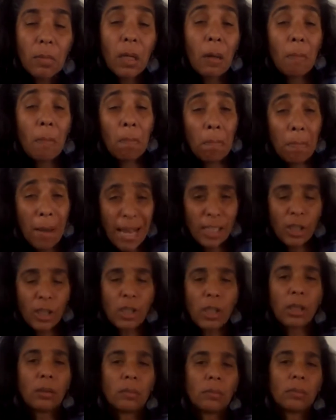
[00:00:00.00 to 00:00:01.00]

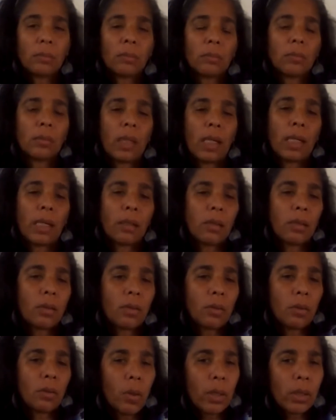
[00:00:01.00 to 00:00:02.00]
compassion and
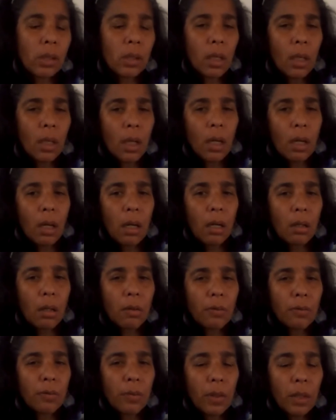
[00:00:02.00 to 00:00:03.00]
thought
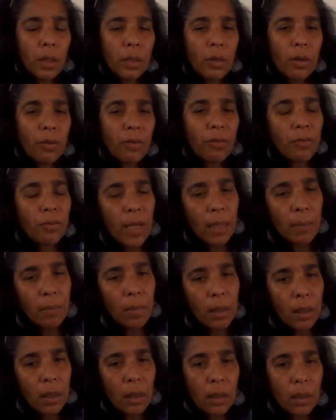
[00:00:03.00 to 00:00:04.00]
of your
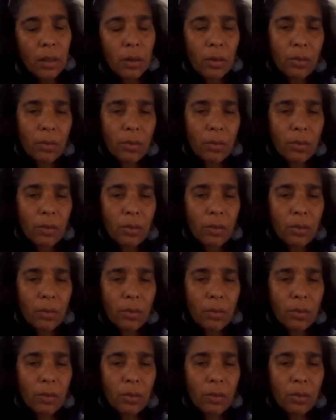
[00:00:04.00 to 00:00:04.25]
family,